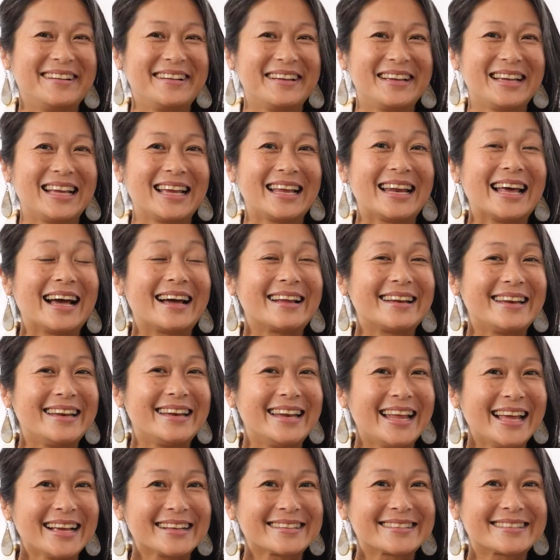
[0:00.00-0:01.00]
In our
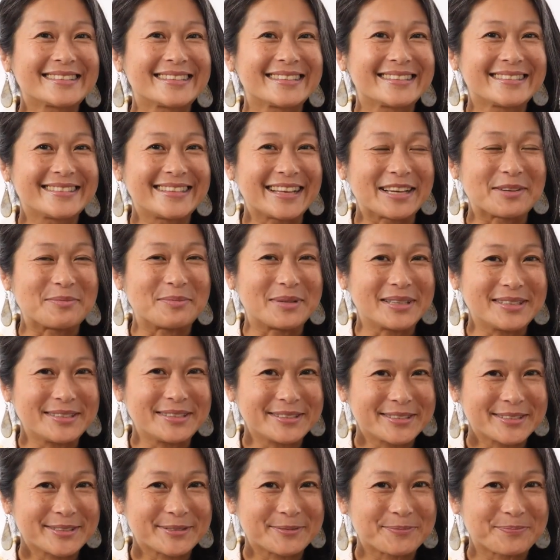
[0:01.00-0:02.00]
next
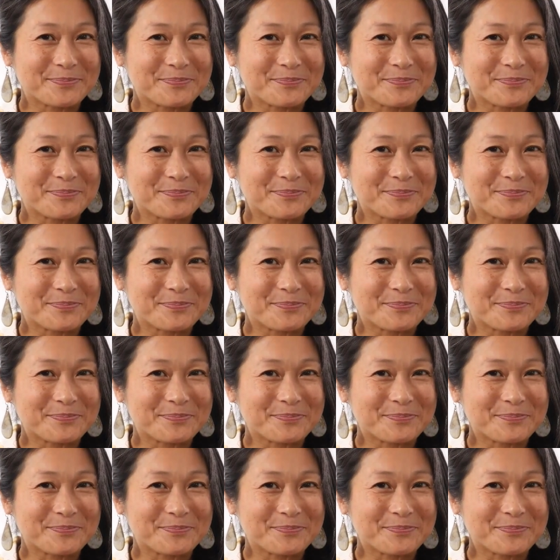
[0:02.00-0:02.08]
segment,